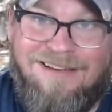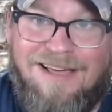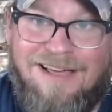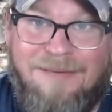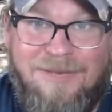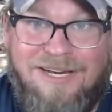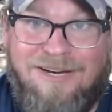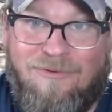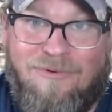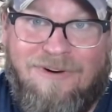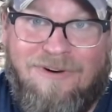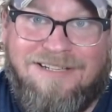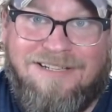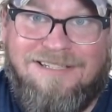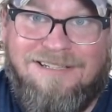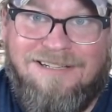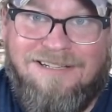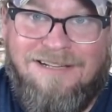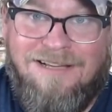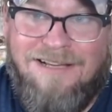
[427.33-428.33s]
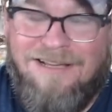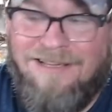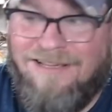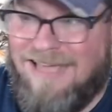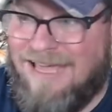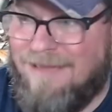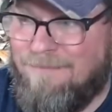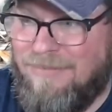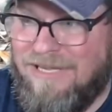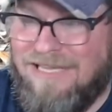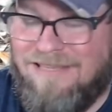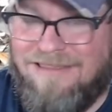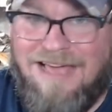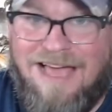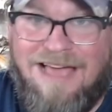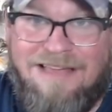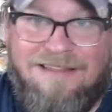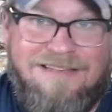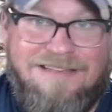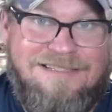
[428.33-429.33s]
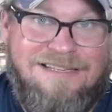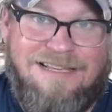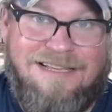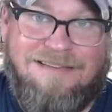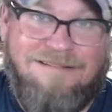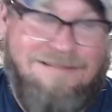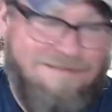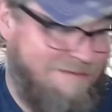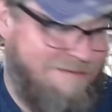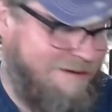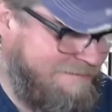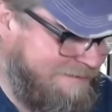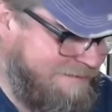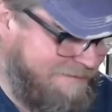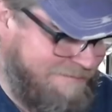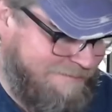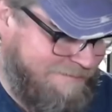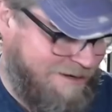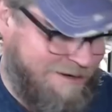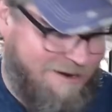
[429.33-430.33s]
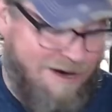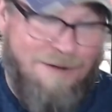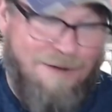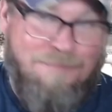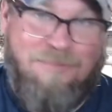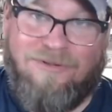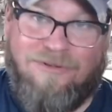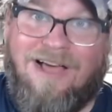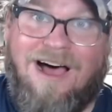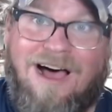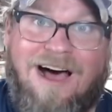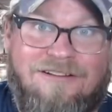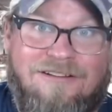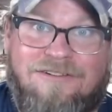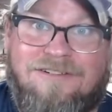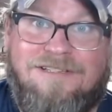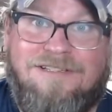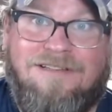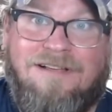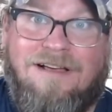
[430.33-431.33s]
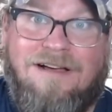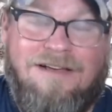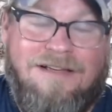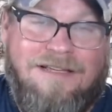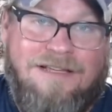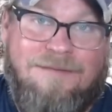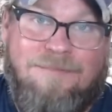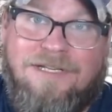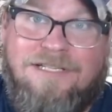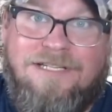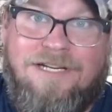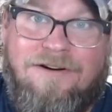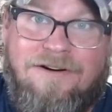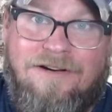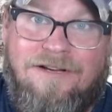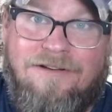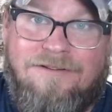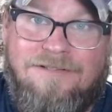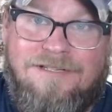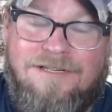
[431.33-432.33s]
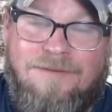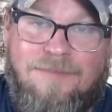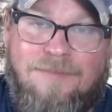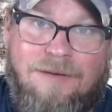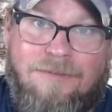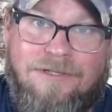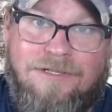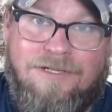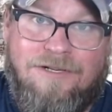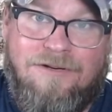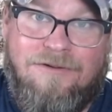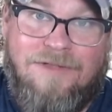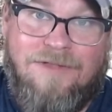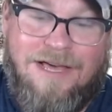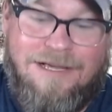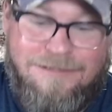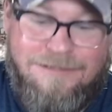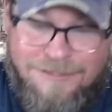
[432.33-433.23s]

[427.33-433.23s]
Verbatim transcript: I mean, it worked. Can't beat that. That's like a couple dollars uh, in materials to be able to do that.